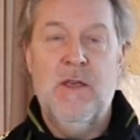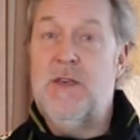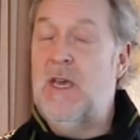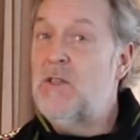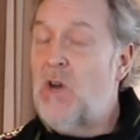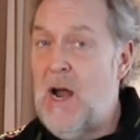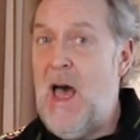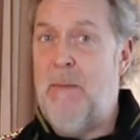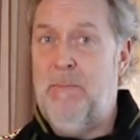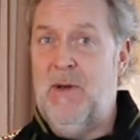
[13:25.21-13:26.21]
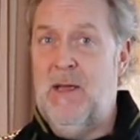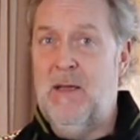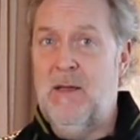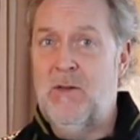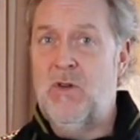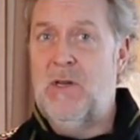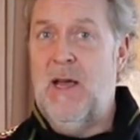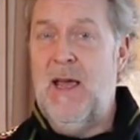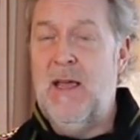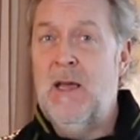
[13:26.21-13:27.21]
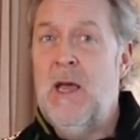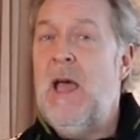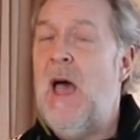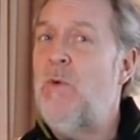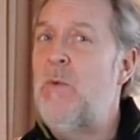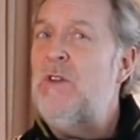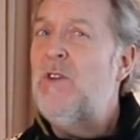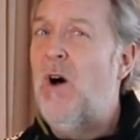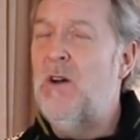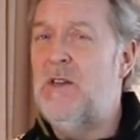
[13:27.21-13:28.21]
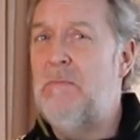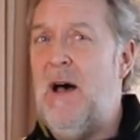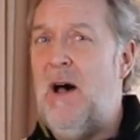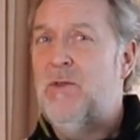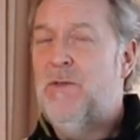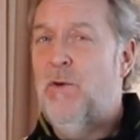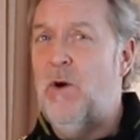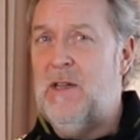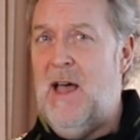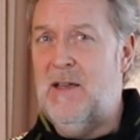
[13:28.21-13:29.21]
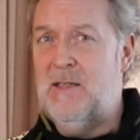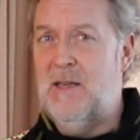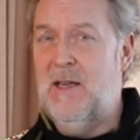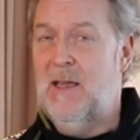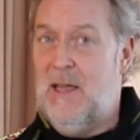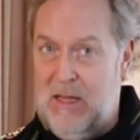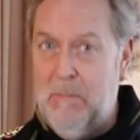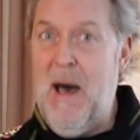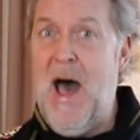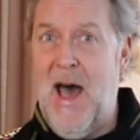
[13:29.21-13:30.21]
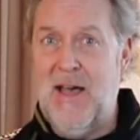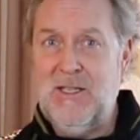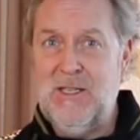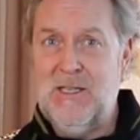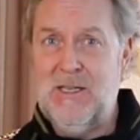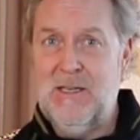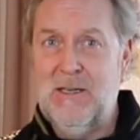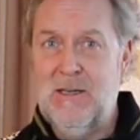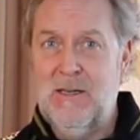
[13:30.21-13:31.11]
Things are happening today, and when we talked about forecasting in the past,